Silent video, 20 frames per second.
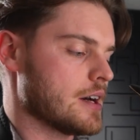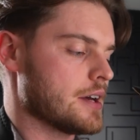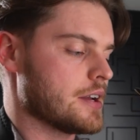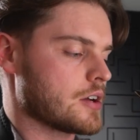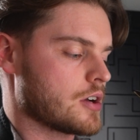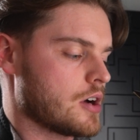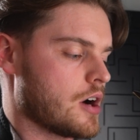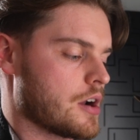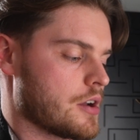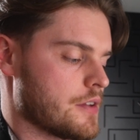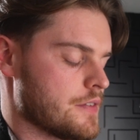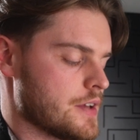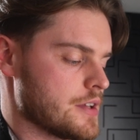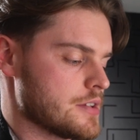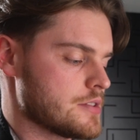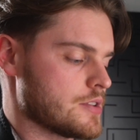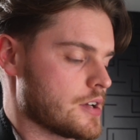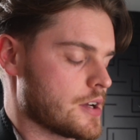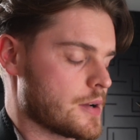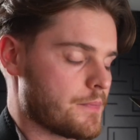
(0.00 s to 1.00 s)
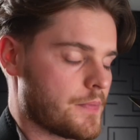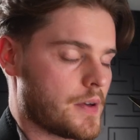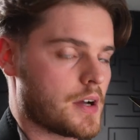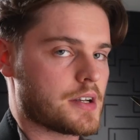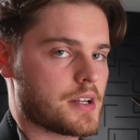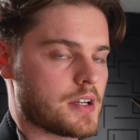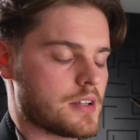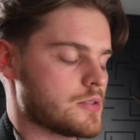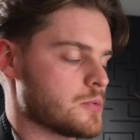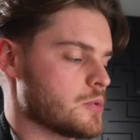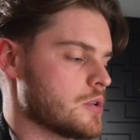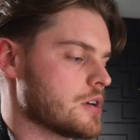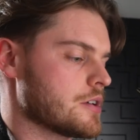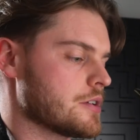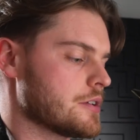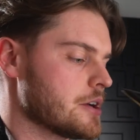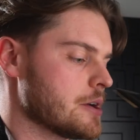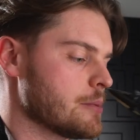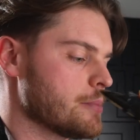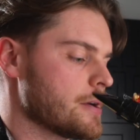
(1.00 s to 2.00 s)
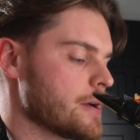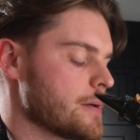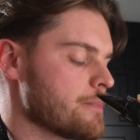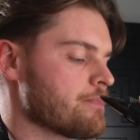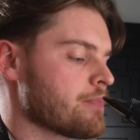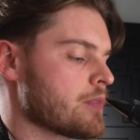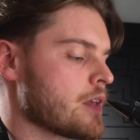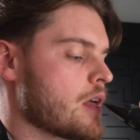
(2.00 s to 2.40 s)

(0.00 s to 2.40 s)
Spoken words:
and I can't on this, so I'd need to work on it a bit.